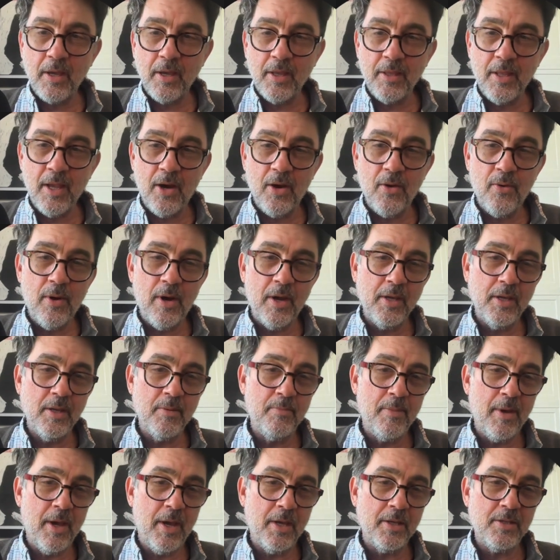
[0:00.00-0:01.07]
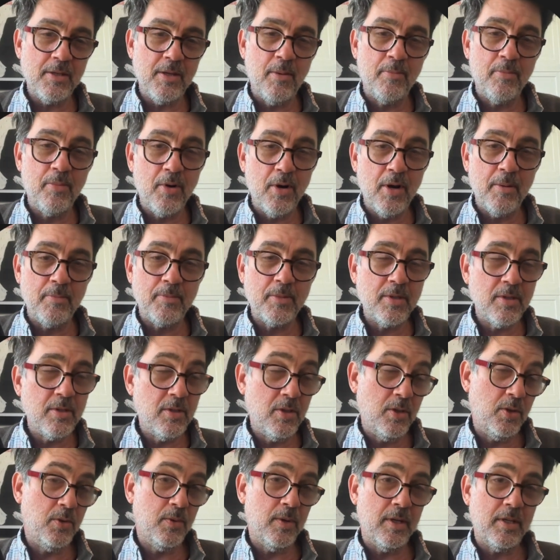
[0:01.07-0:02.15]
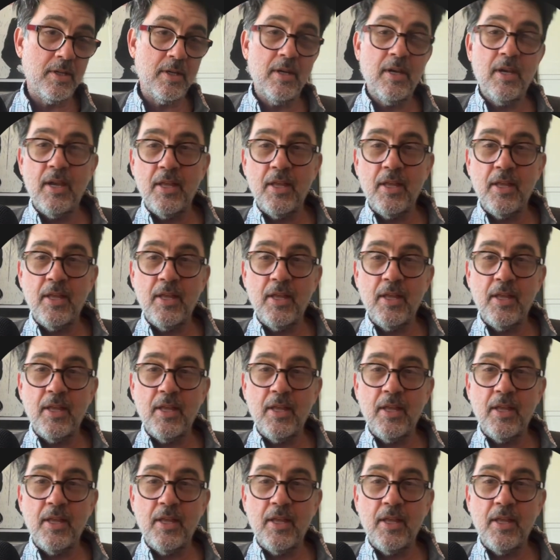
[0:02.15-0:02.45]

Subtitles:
And now I can pass a prompt to it